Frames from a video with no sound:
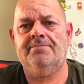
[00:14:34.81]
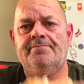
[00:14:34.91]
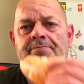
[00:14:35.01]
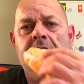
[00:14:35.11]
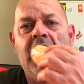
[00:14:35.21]
Yeah.
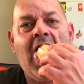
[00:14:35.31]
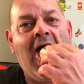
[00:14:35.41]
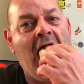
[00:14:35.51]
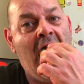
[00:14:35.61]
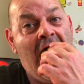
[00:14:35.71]
It
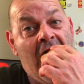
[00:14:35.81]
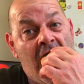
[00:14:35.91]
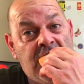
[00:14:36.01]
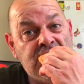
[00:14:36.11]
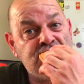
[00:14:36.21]

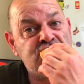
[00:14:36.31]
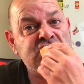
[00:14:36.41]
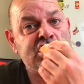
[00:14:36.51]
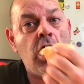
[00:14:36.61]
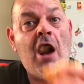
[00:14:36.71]
looks nice
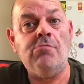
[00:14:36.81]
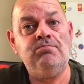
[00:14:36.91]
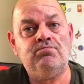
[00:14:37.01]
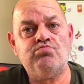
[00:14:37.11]
in that sandwich.